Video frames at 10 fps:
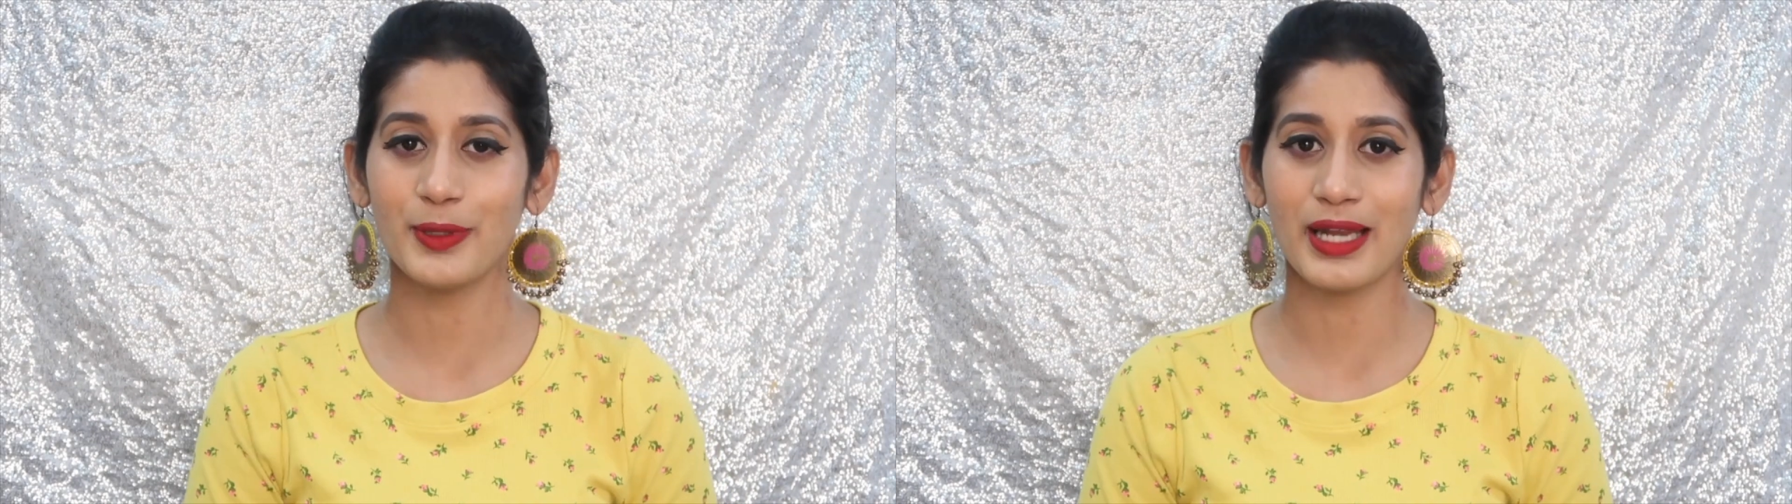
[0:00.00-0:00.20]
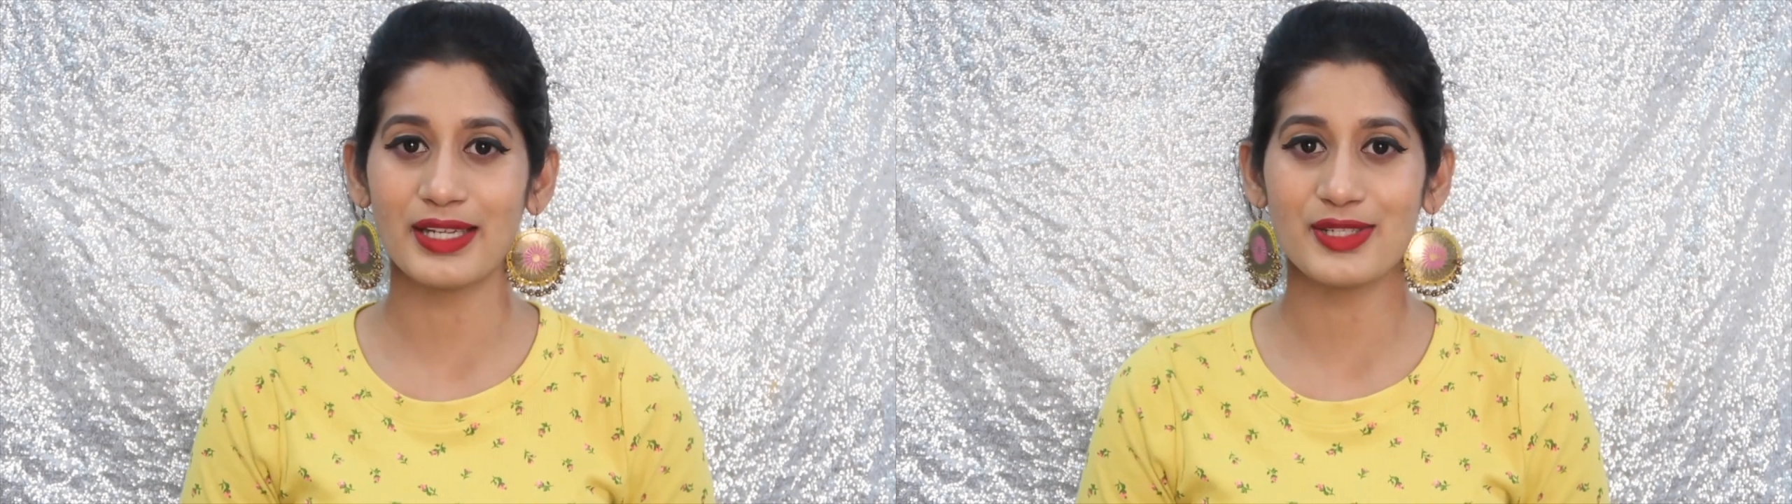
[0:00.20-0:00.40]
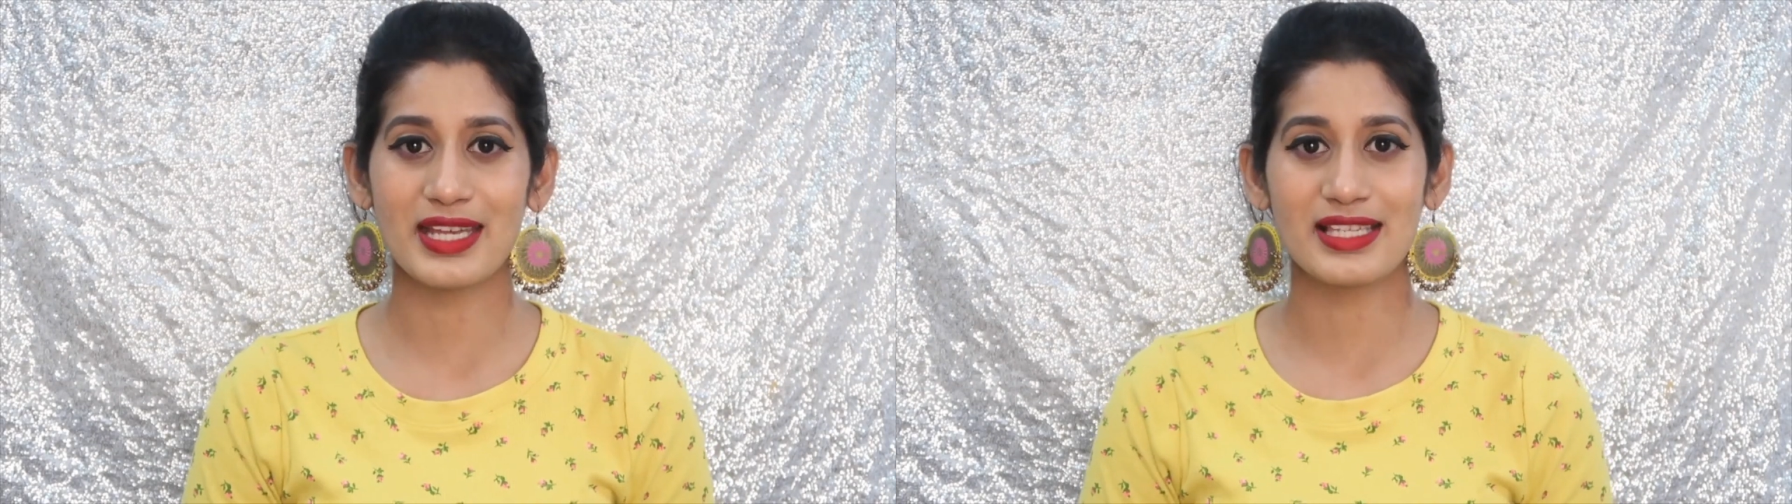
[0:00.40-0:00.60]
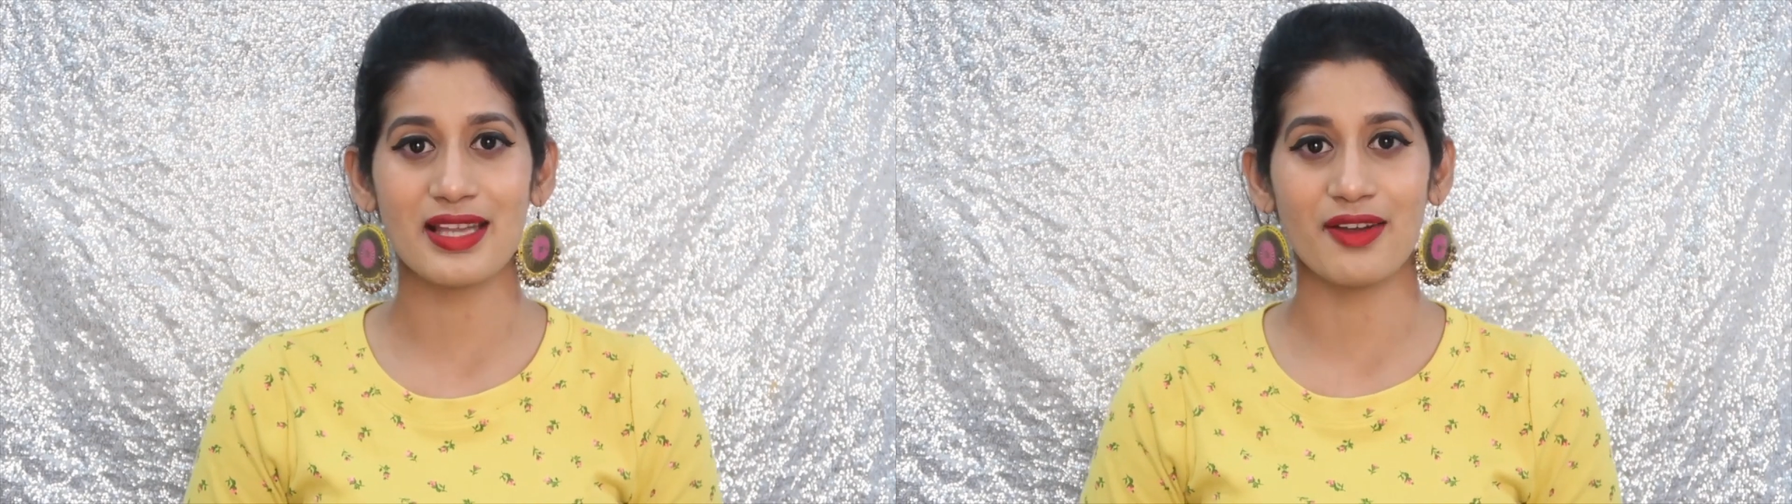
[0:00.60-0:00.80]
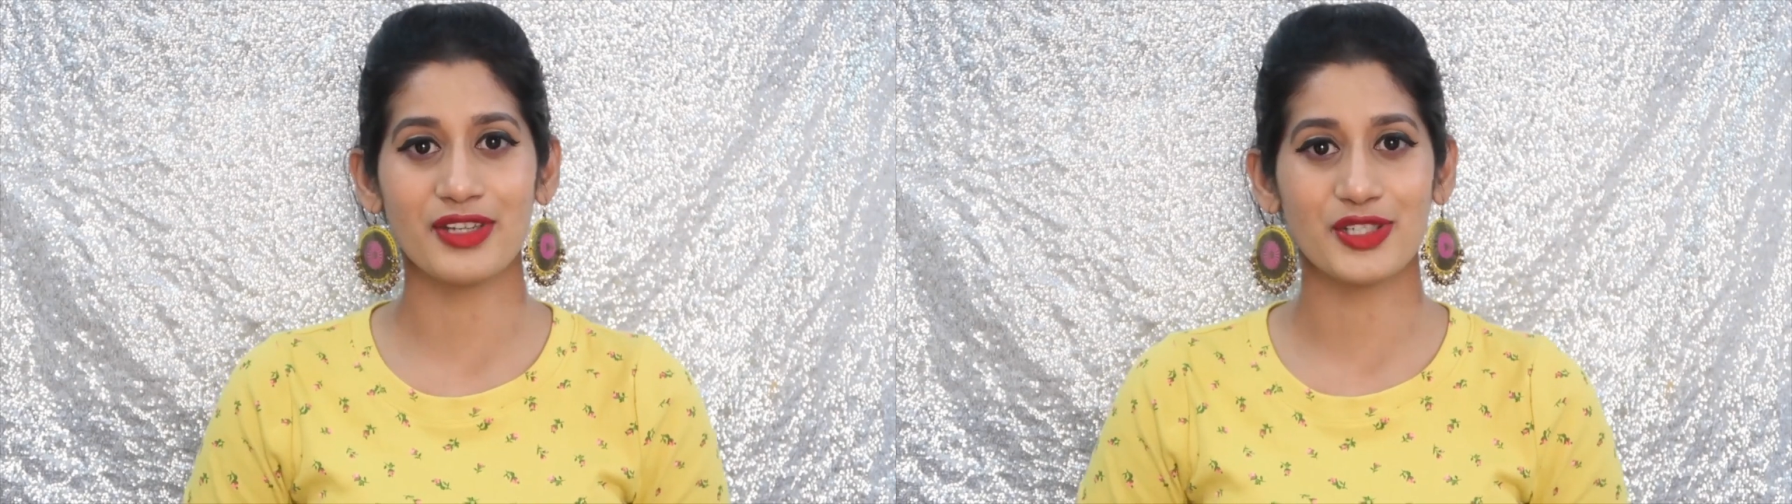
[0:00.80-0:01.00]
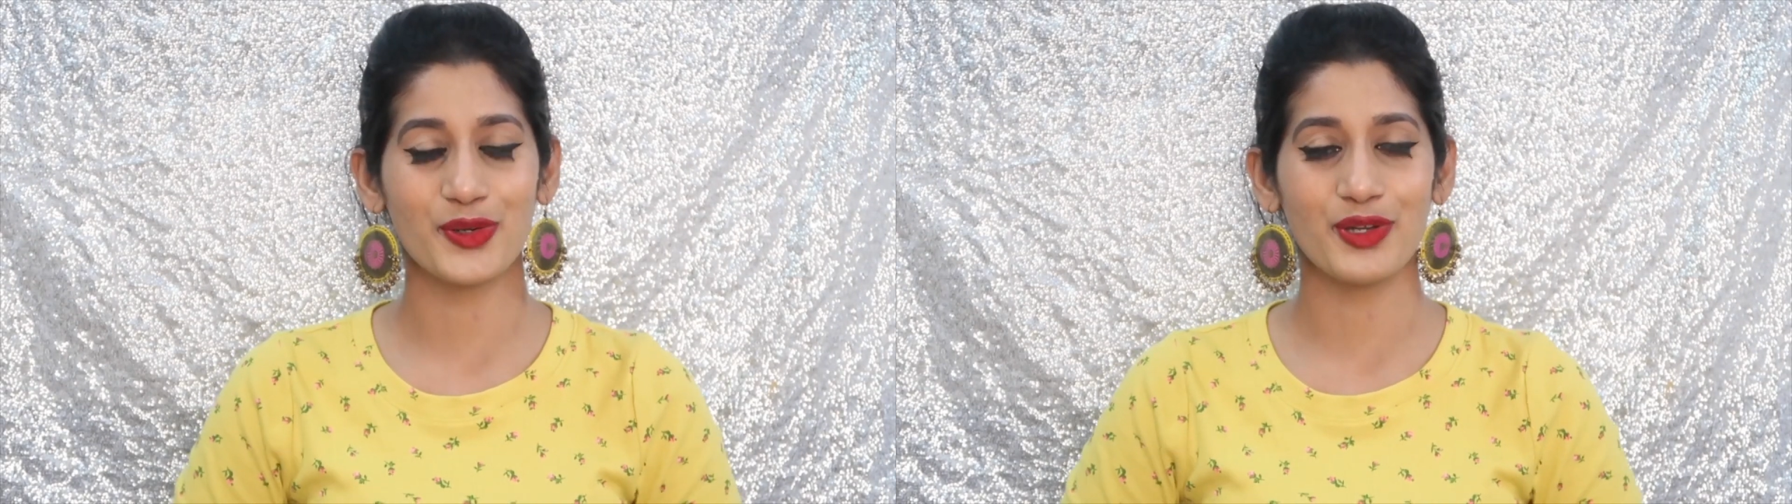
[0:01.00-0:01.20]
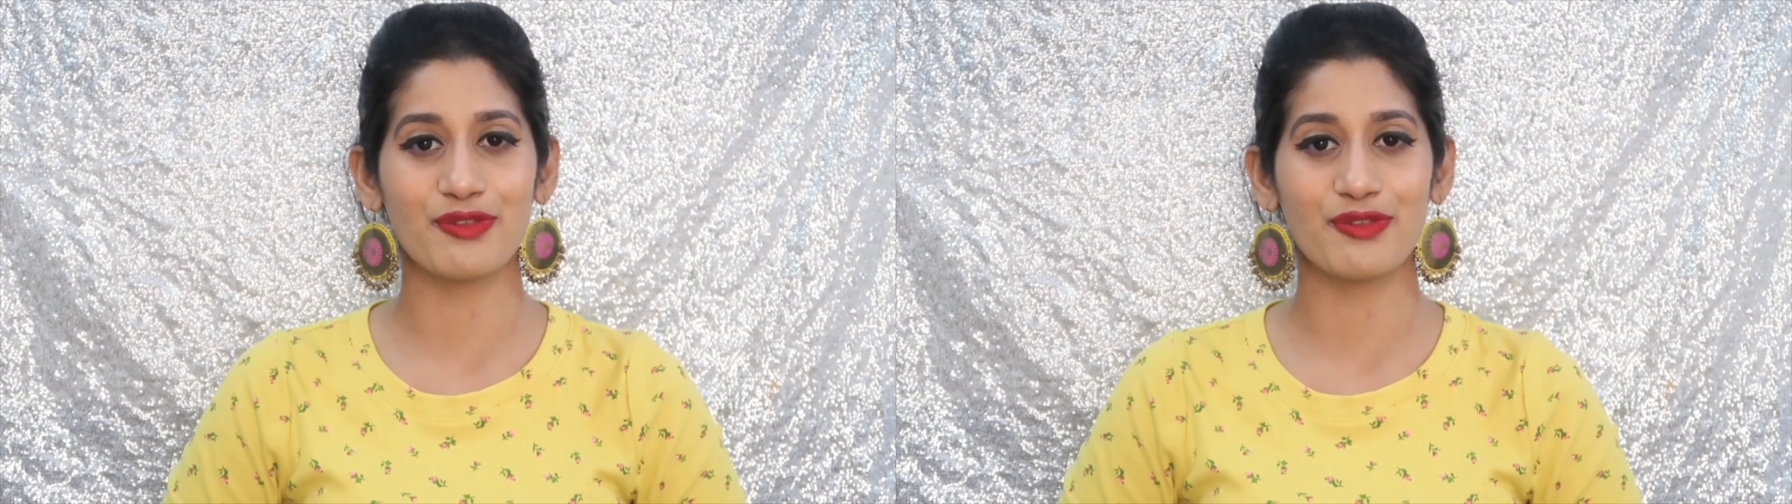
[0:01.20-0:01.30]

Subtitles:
you liked today's video.